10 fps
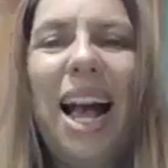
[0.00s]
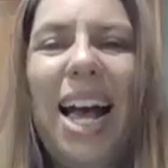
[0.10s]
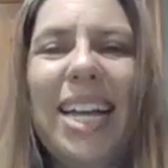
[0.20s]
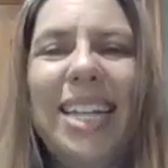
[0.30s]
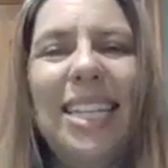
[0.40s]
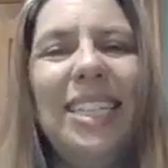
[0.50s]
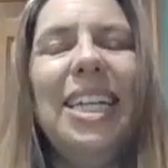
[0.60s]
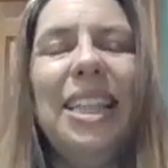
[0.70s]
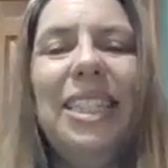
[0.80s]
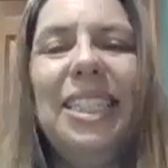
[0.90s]
Hi,
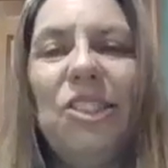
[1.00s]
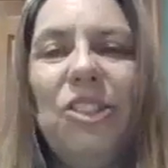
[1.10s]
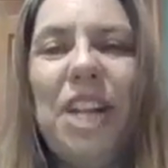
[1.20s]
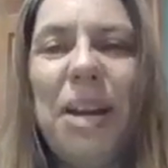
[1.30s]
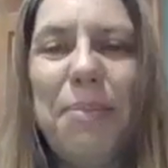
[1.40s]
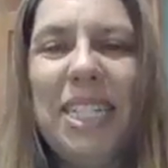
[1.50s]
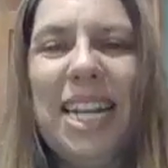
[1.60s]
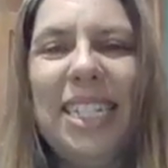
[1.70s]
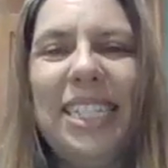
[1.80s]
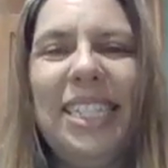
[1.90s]
this is Jamie
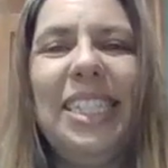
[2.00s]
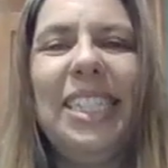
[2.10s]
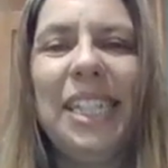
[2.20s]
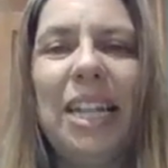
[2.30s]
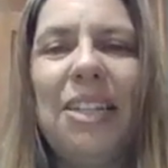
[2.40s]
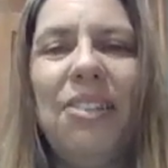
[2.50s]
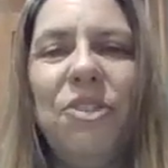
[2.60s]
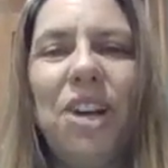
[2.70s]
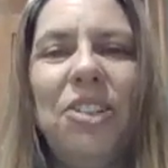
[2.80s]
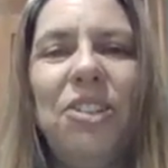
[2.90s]
Toennies, Executive
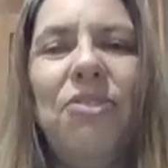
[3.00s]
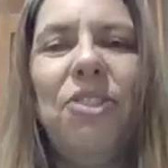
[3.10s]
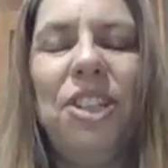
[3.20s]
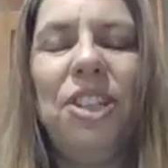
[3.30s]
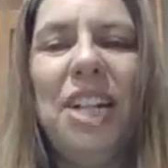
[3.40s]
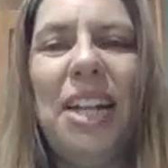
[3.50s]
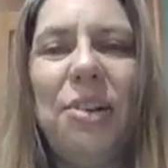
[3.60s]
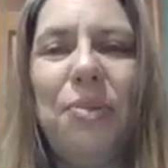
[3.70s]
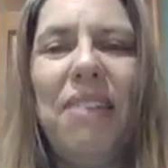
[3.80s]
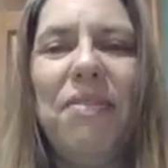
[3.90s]
Director for the
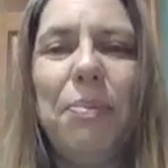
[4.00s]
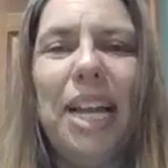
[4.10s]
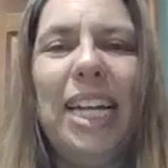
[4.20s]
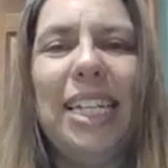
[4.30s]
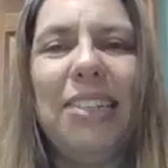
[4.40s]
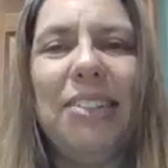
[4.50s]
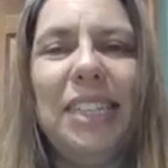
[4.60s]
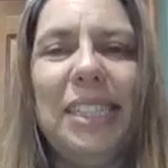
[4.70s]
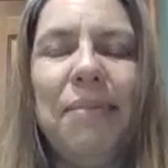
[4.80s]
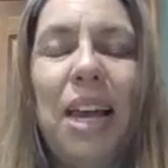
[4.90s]
United Way of the Black Hills.
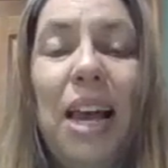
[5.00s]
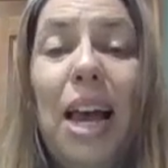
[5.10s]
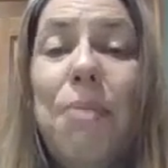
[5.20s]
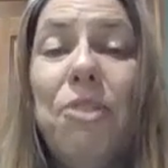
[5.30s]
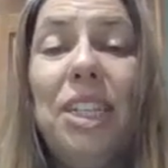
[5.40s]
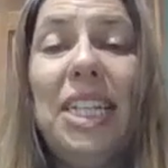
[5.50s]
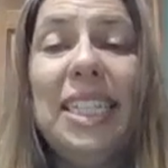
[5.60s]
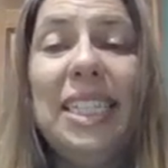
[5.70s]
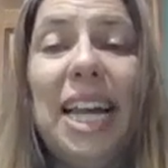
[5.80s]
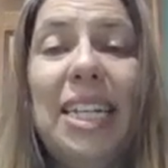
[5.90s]
I'm really
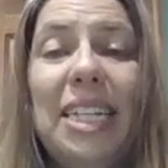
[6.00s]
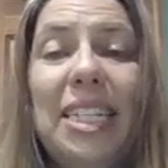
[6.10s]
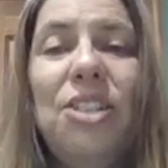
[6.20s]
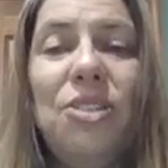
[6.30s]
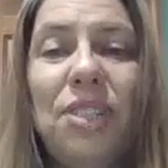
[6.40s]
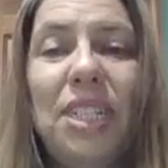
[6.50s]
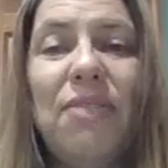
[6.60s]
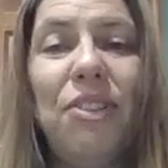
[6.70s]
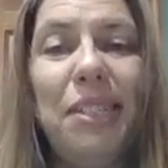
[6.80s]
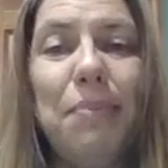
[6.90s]
excited to
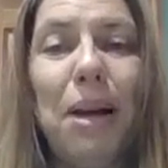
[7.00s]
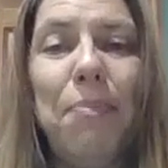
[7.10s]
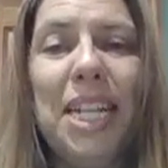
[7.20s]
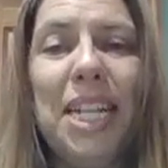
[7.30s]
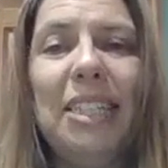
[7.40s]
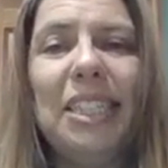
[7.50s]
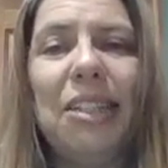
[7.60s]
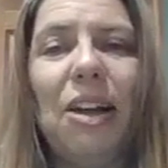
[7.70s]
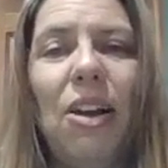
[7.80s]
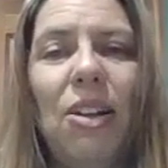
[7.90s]
give you some
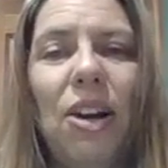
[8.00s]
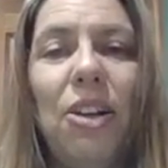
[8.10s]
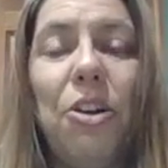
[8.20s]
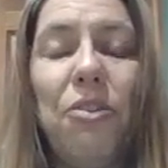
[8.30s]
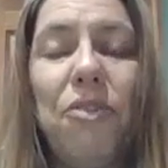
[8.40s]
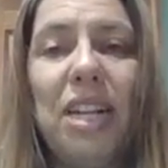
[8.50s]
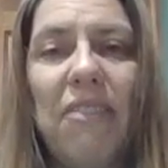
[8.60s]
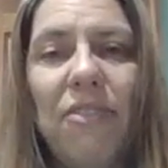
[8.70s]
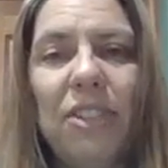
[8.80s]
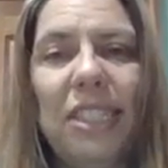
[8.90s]
updates on our COVID
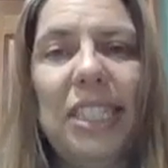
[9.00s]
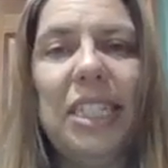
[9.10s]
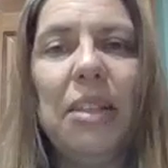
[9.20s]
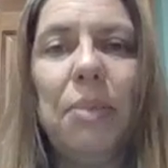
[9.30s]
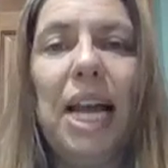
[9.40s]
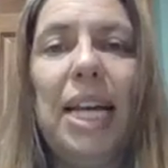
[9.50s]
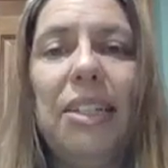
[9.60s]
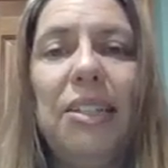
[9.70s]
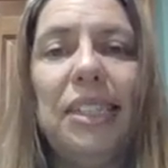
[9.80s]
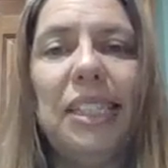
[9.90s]
efforts in the Black
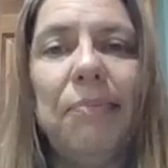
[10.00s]
Hills.